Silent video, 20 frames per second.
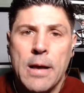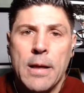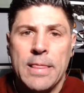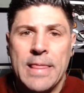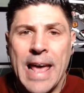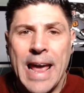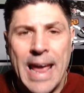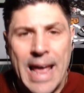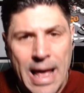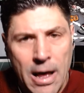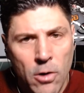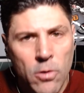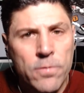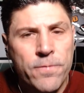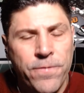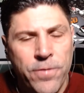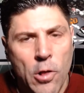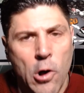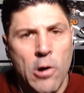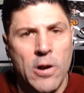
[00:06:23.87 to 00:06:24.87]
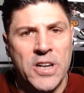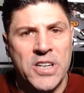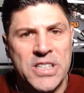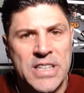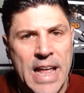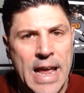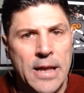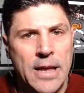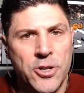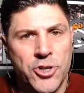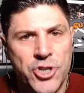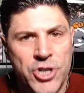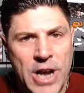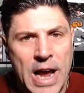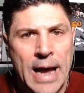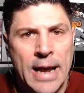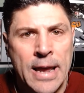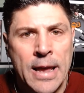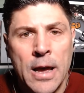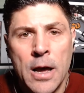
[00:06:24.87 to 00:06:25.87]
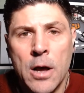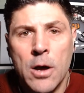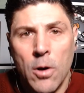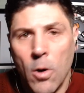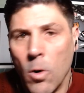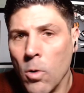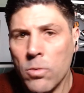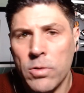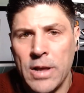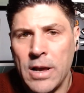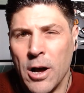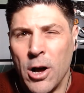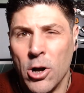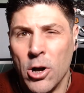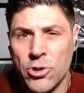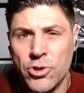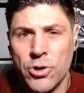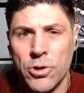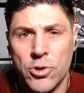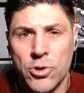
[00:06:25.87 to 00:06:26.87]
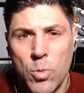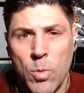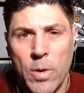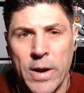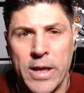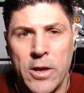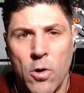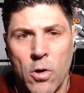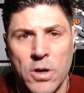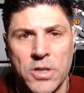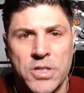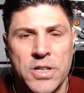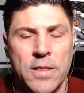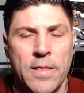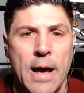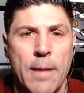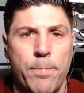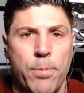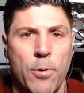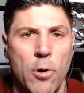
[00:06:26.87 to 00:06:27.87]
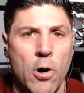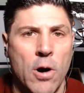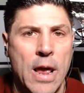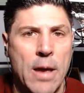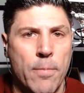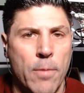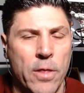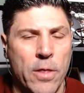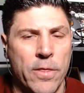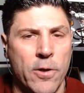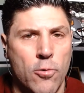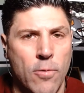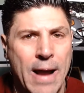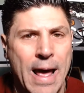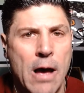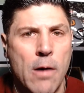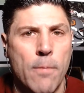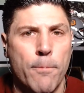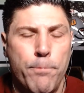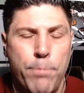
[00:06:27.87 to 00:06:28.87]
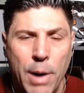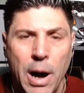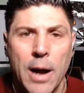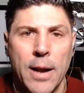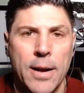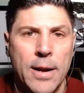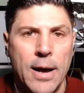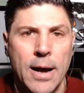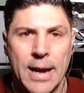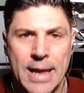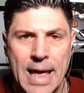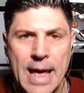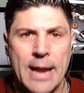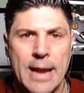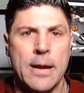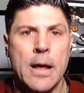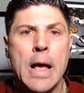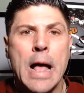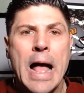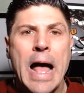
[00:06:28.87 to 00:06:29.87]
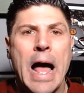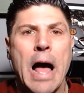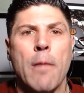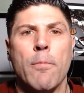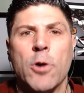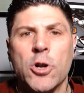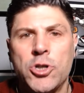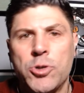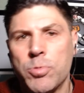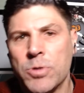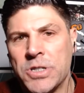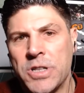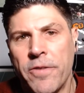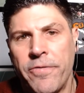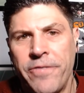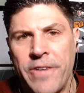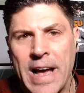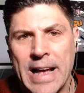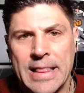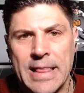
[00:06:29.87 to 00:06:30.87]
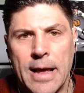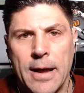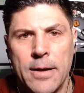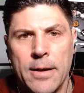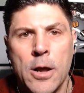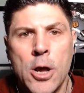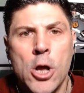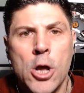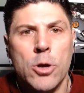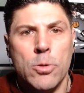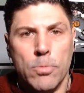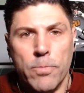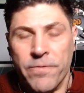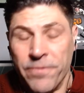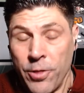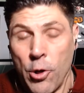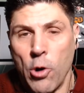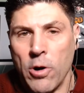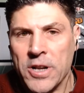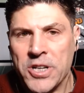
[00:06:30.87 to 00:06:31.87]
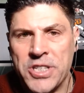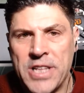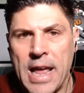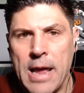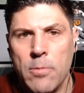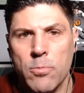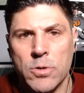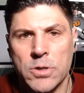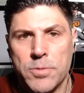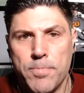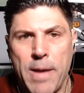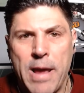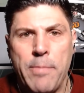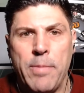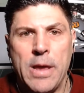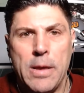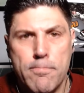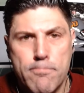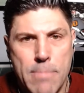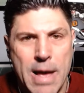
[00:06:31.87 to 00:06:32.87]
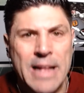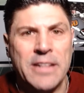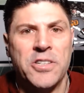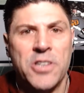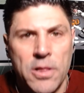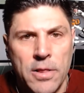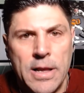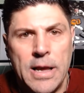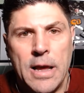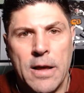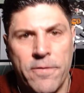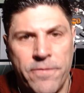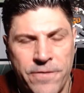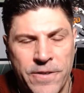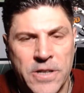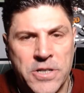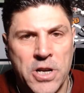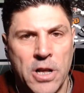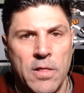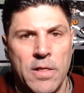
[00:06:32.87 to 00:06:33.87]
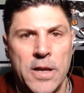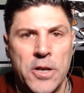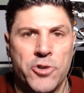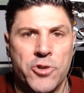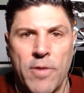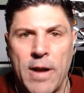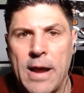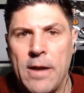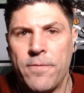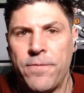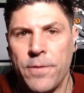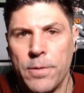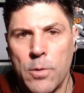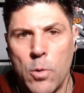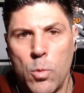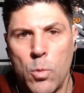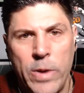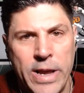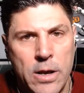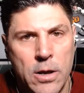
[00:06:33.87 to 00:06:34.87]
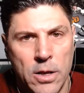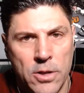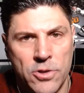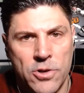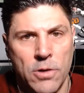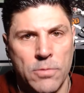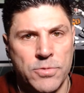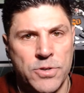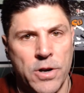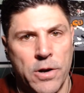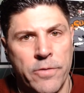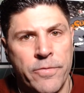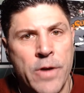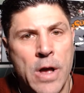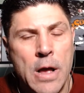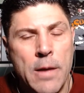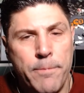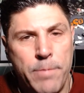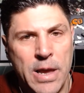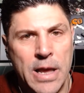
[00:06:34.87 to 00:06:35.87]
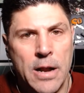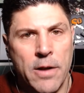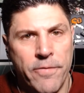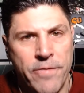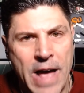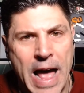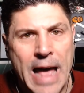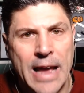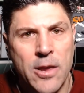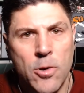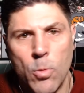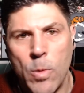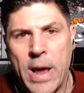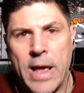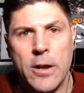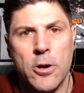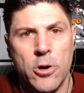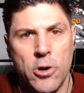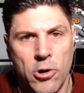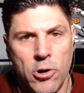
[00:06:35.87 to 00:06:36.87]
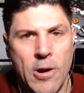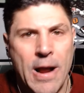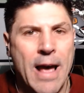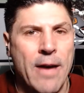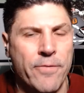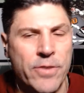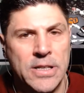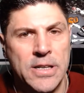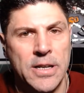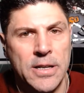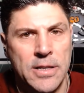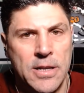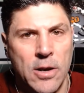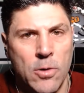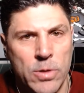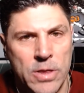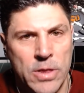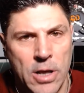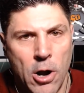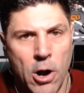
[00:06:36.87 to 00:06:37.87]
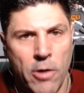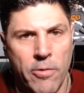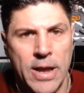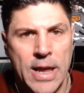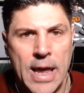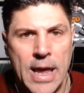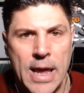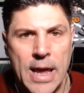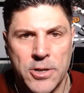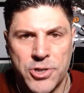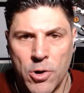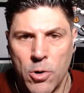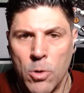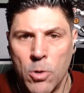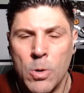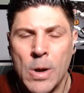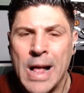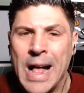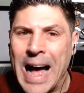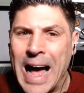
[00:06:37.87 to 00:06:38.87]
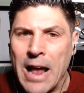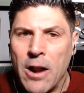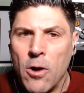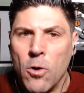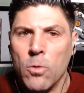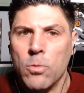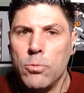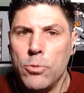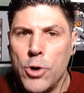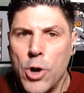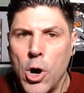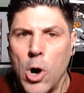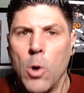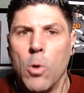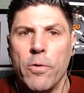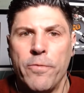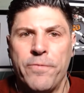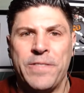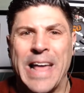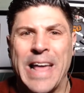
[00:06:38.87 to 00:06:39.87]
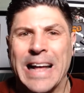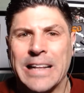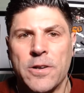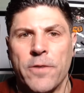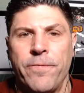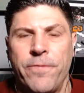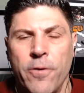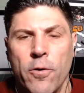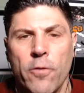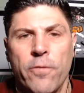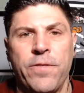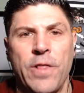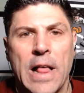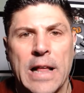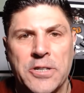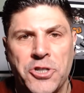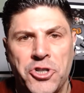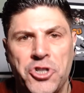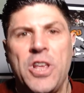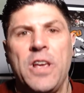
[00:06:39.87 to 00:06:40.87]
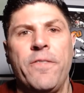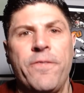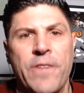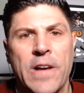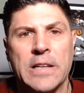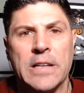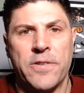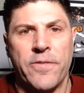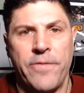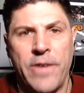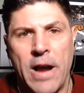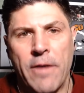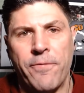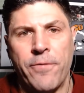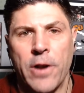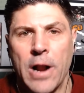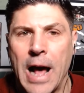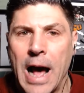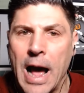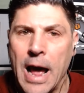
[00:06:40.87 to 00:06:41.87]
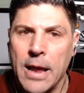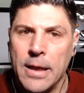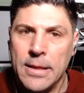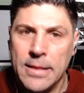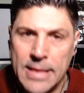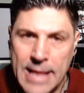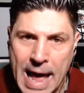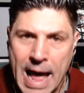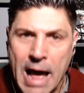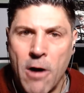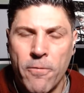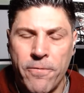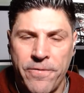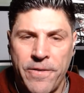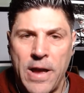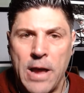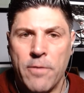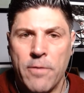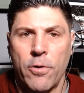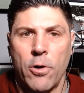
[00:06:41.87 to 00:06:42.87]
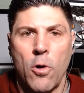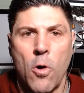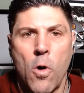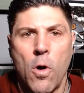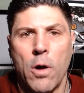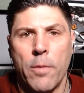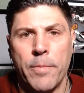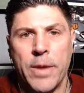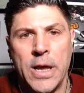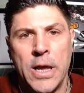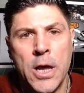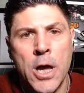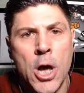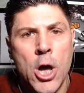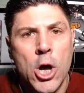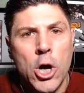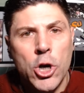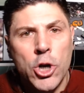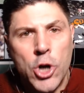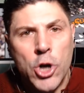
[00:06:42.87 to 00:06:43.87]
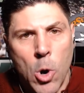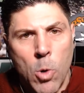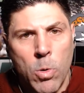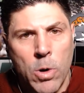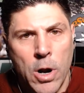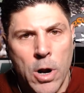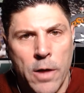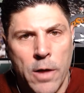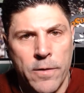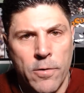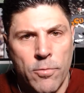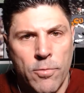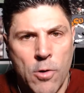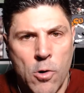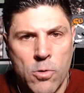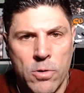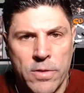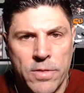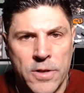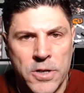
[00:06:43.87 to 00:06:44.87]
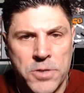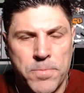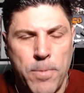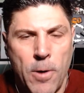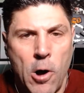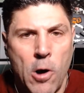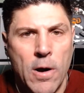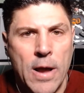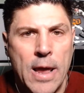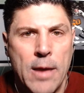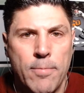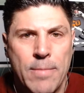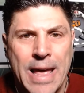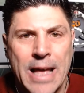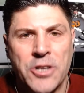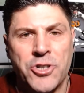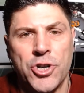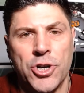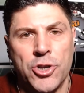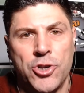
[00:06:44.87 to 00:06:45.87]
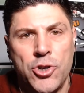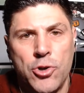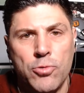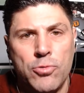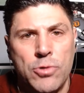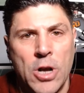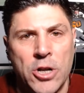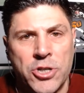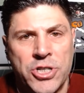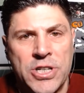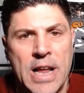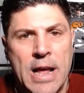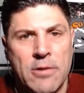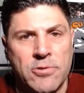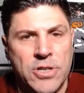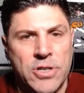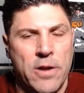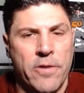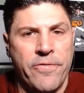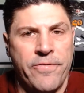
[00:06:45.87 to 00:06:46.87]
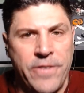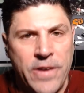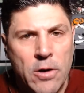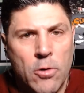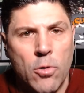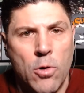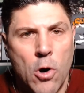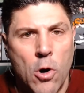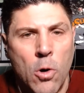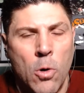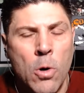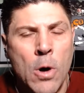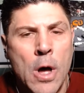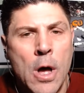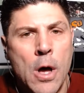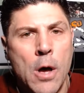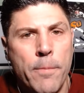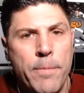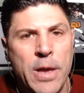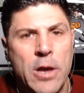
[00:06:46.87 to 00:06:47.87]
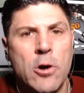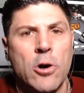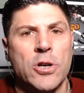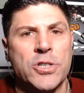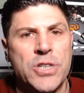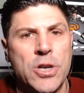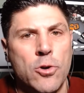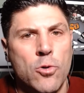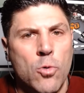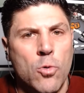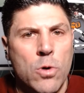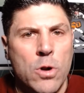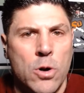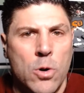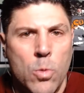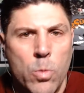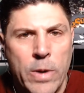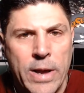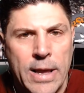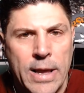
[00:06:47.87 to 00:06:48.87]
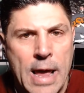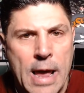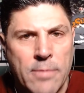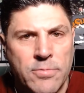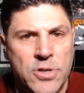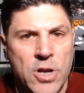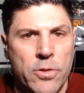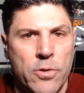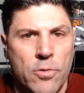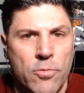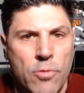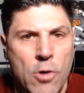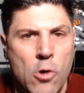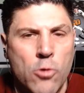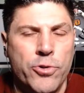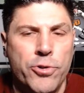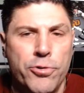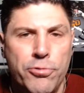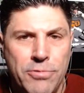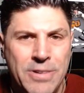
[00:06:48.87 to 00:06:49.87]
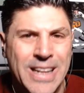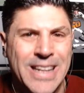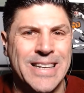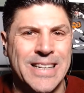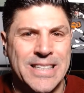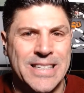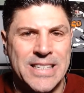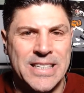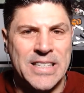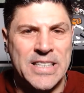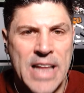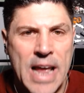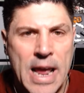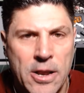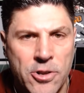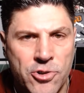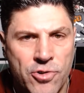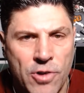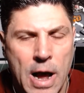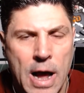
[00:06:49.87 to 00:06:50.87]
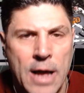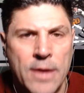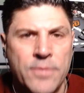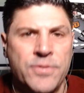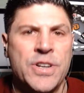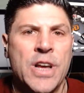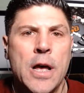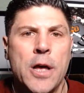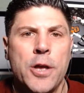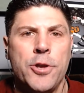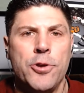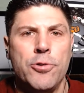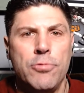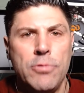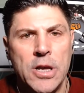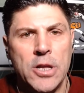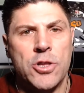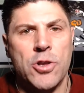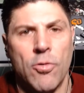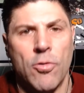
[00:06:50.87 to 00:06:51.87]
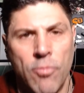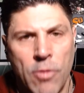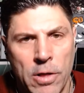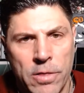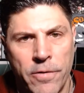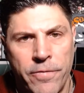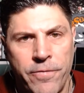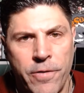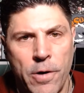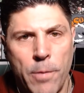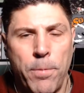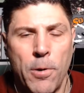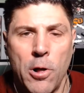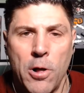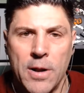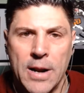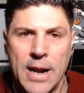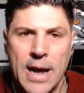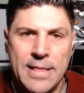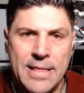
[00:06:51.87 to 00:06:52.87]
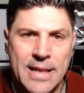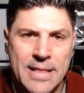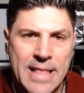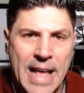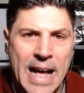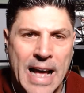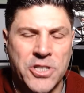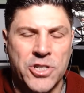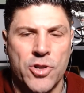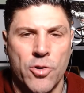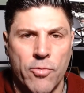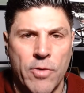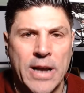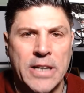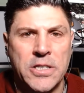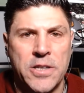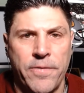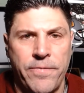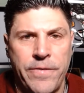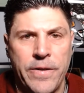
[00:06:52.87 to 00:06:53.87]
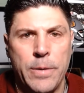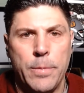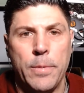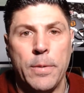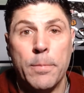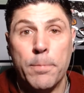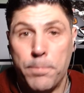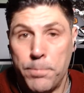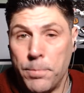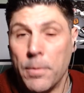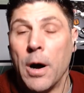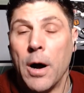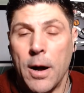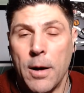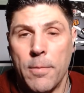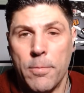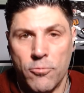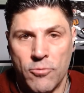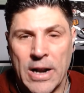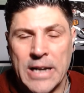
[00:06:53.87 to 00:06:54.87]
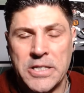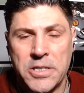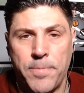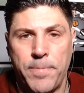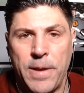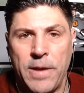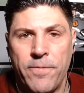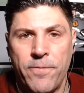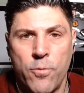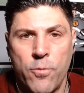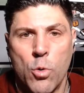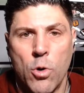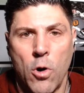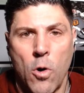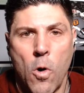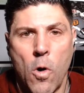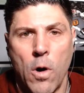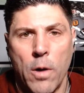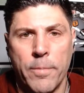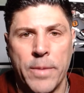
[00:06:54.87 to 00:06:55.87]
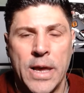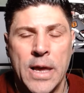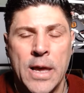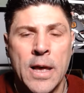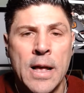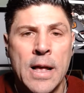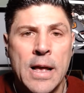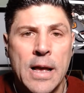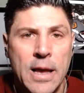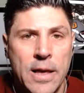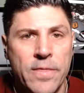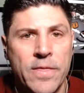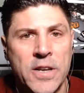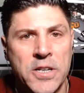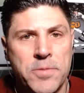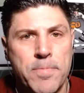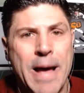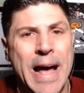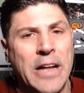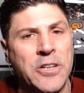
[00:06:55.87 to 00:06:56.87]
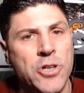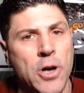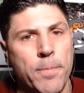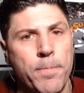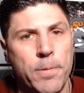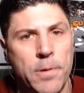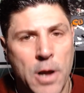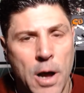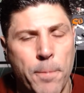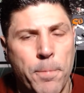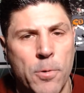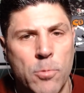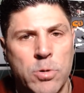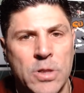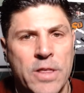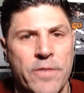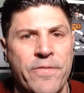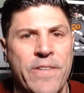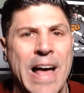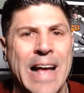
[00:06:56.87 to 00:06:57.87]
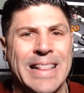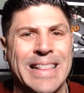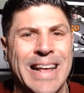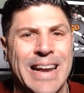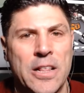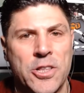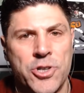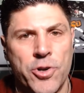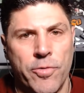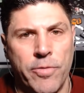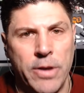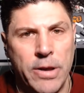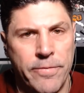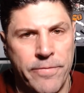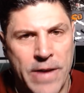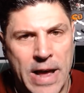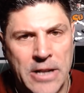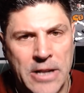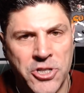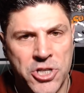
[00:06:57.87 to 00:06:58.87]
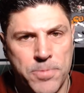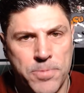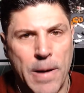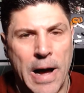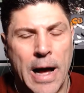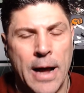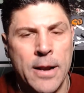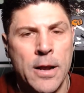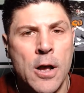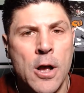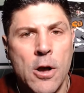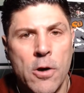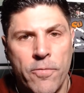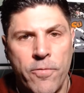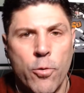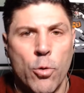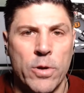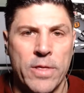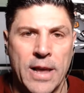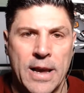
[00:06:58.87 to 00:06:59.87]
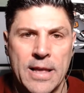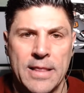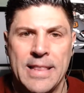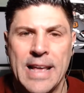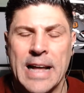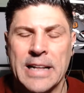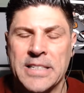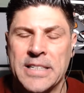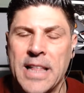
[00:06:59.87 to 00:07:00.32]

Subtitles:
They held Florida State in check, only 120 yards in that ball game on the ground. But again, how much was the fact that Florida State was maybe mentally and physically drained from the week in terms of being evacuated or having to deal with the hurricane? So I don't know if that's a full-fledged defensive effort. I now favor Army going on the road in this ballgame, catching two touchdowns and a field goal, because in order to win games on the road, you need to sustain drives, you need to run the football, and I think that's the recipe for Army in this matchup, coupled with the fact that it's a revenge spot for the Cadets.